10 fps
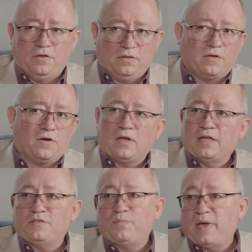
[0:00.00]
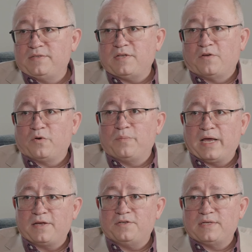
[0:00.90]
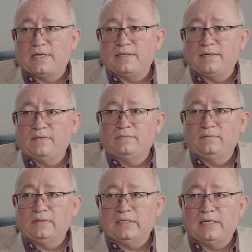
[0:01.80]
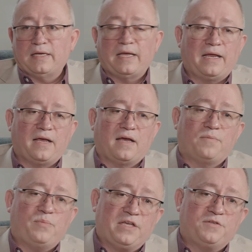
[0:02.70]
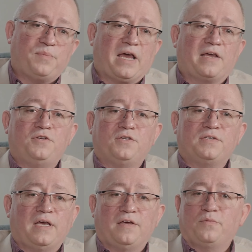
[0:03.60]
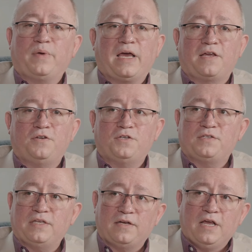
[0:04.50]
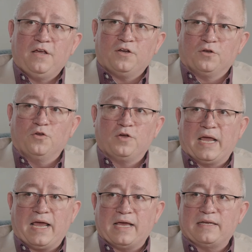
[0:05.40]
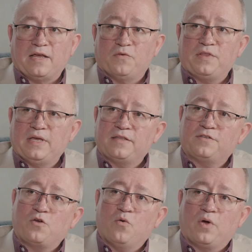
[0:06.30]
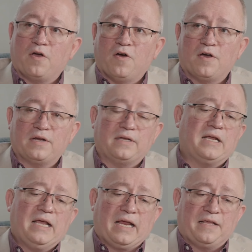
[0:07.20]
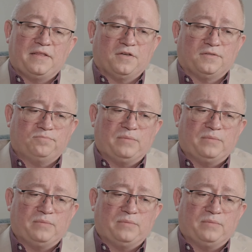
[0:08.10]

there are lots of software packages out there, AI-based packages, other packages that look at everything that's going on, and they'll